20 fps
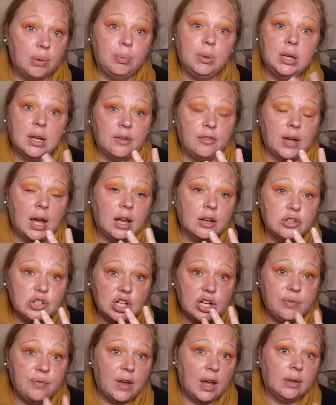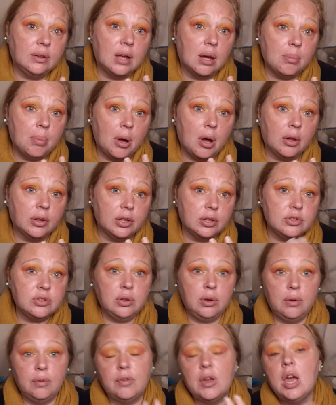We never actually found that part of the
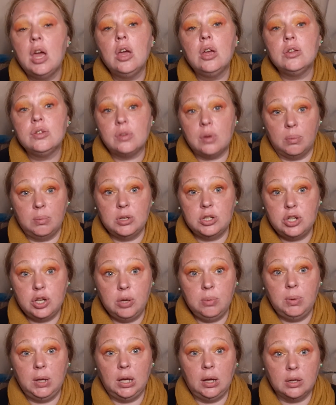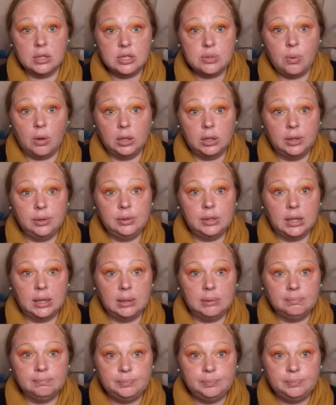tooth, so I'm assuming I swallowed it.